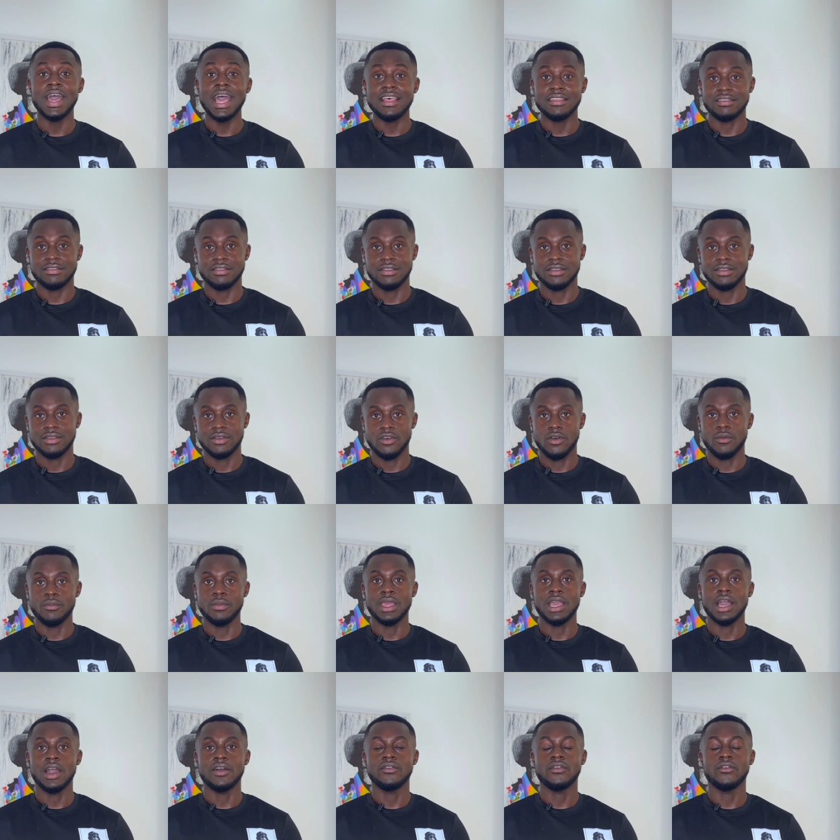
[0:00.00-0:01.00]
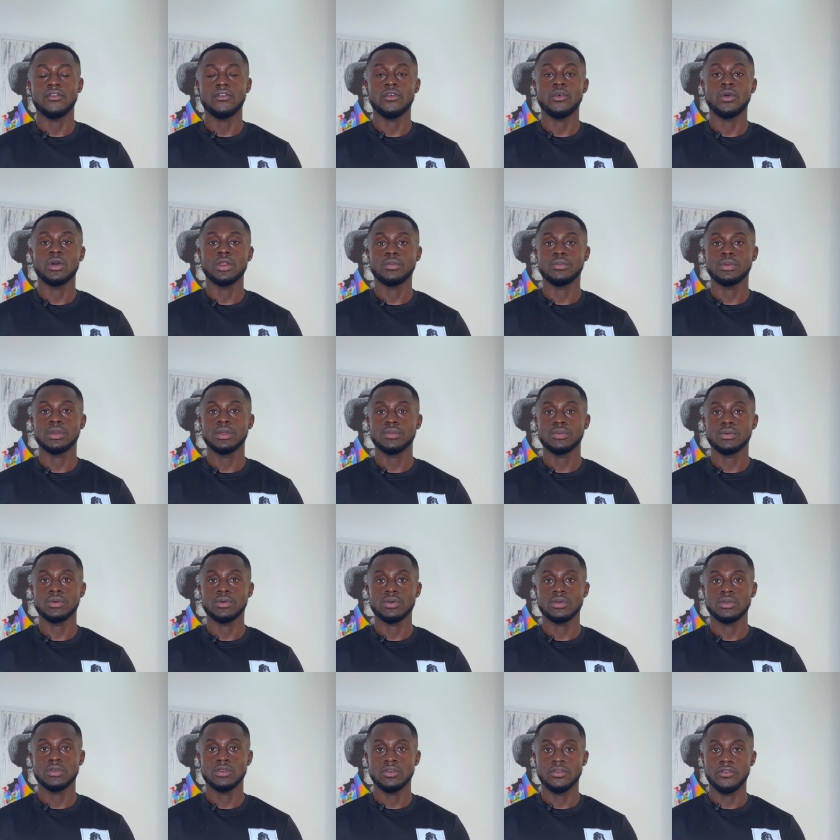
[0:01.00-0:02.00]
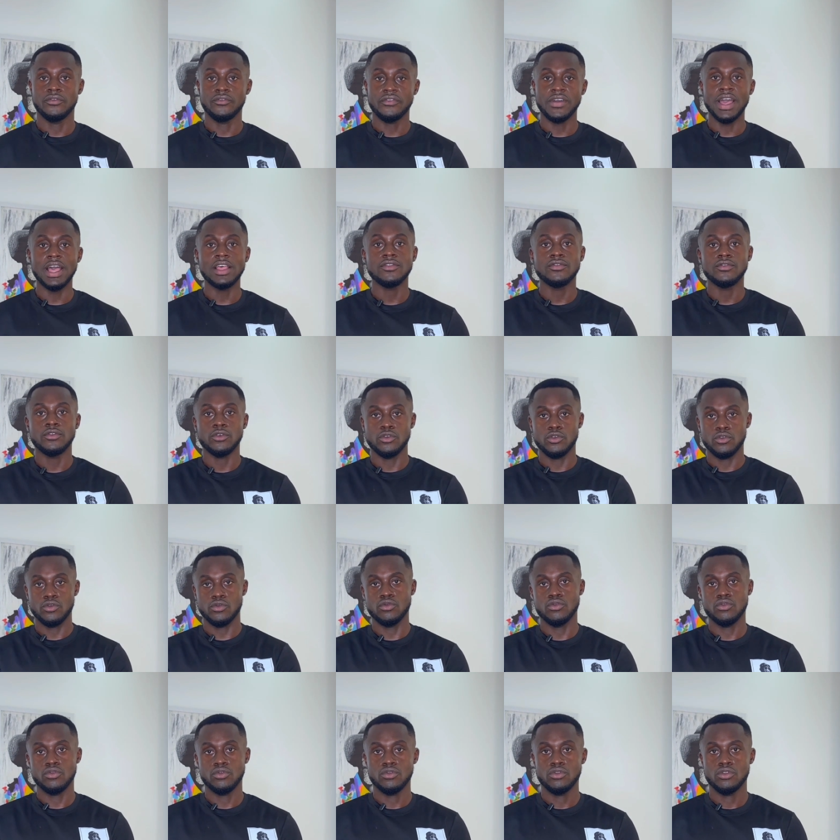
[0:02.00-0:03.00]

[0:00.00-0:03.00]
fast on behalf of other people. They fast for you.